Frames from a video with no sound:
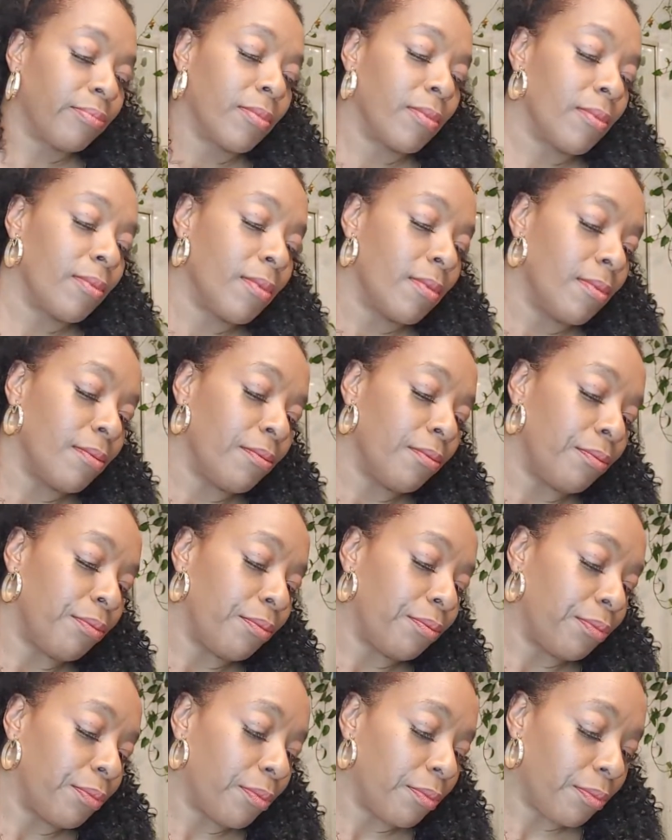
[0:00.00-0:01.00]

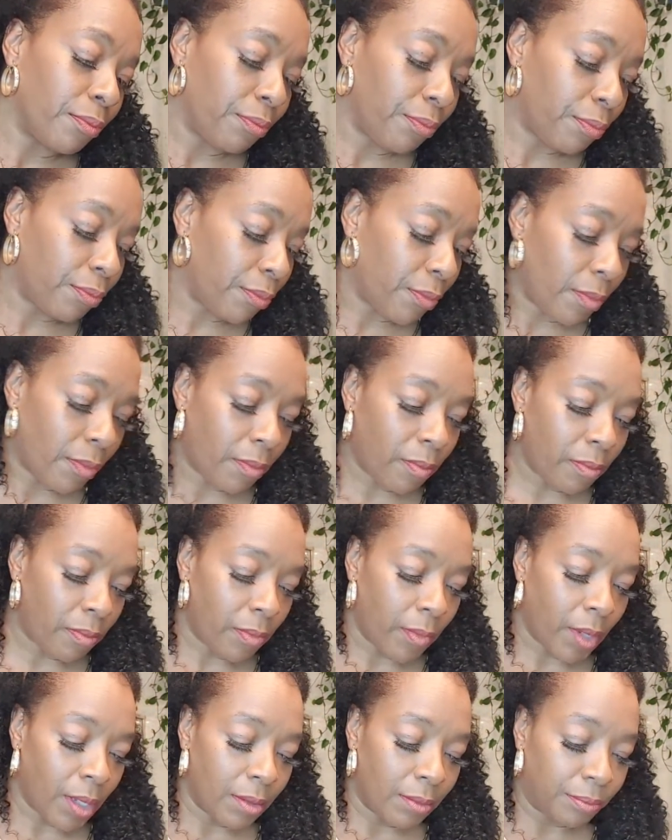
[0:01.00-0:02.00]

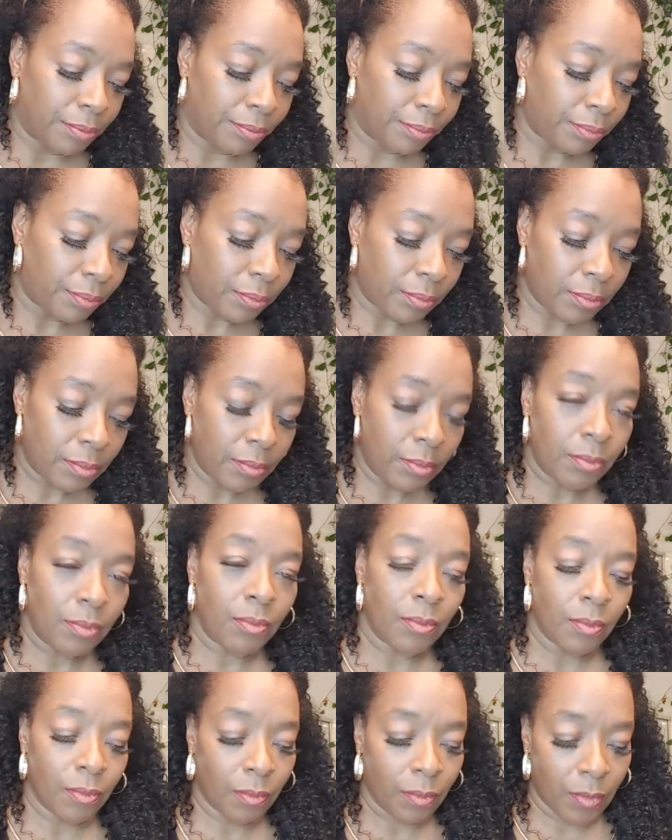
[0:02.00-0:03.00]

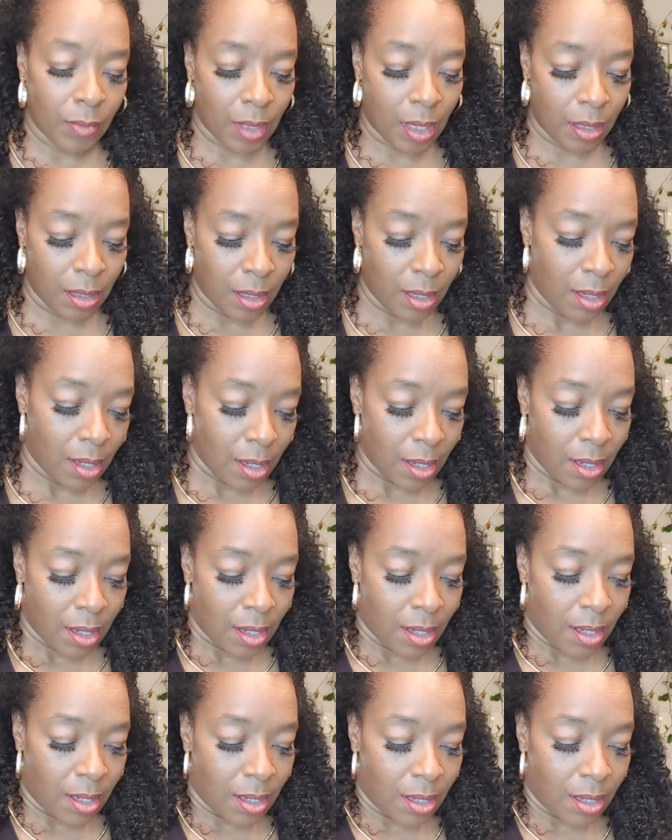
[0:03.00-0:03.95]
Nobody speaks.